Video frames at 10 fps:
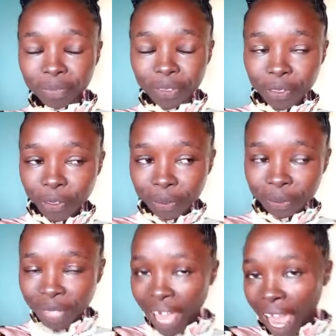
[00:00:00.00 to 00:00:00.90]
You know,
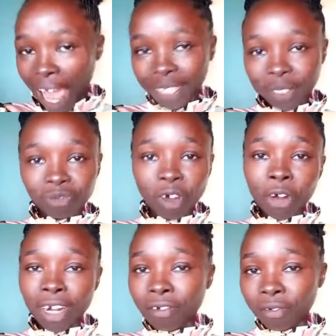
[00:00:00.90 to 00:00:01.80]
as you
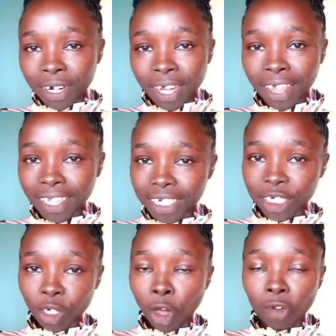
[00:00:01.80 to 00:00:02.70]
already read the
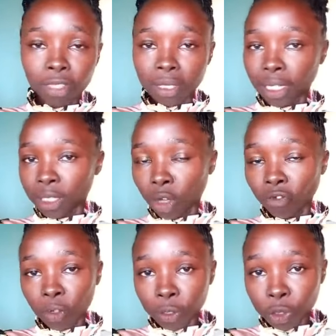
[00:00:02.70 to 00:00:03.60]
title of this list, of
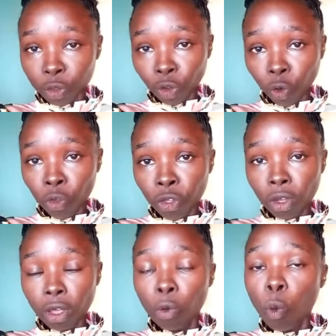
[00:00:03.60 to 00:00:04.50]
course you know
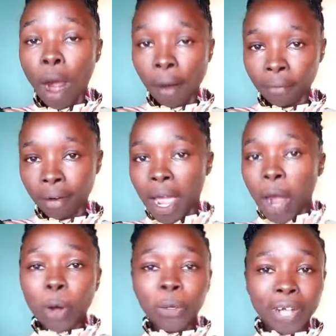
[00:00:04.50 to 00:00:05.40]
who are
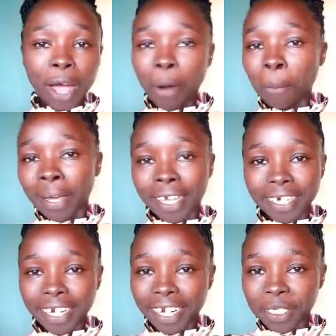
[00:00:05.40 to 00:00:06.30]
on our
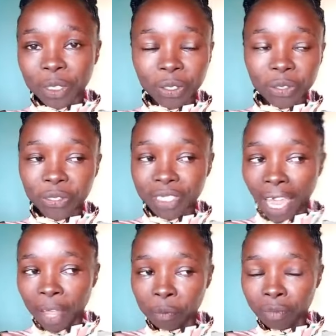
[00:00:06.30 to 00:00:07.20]
bucket list
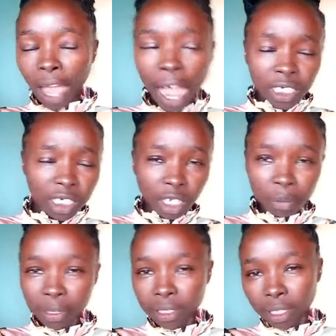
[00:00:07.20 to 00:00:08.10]
today. I shall
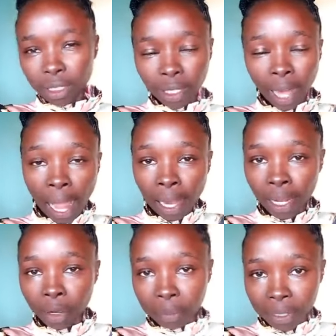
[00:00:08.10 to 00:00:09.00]
be touching a
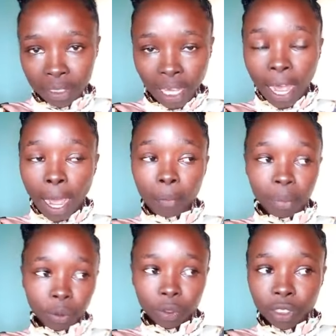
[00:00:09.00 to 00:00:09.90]
little bit
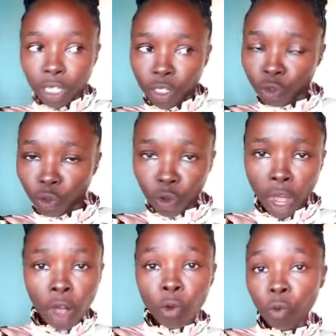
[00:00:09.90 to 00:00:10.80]
about, you know,
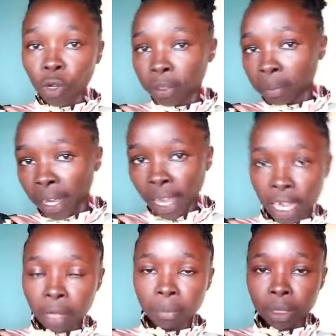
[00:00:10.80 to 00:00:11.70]
how Wodemeyer
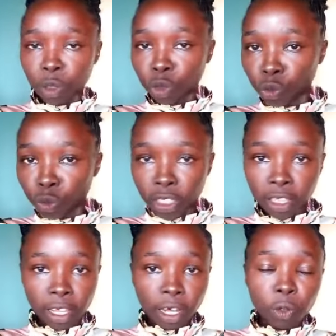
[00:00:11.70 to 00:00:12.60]
and Miss Trudy,
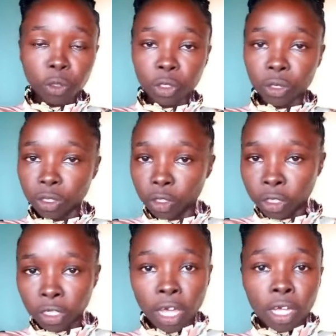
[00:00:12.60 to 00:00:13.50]
they are
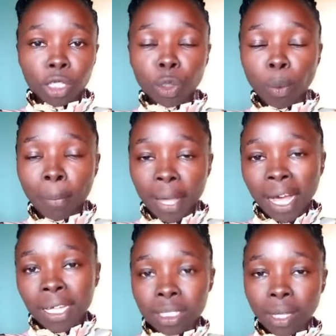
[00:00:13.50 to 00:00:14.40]
continuing to
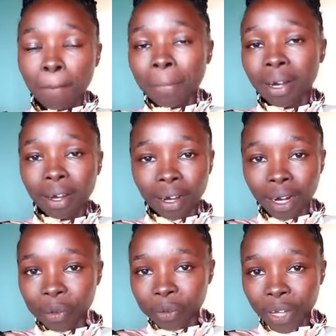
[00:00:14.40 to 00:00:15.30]
make us
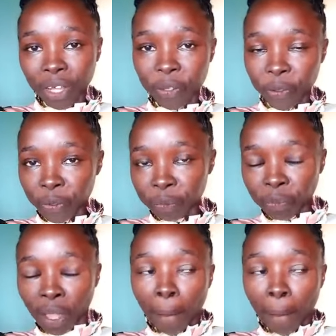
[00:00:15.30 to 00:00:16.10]
proud, you know.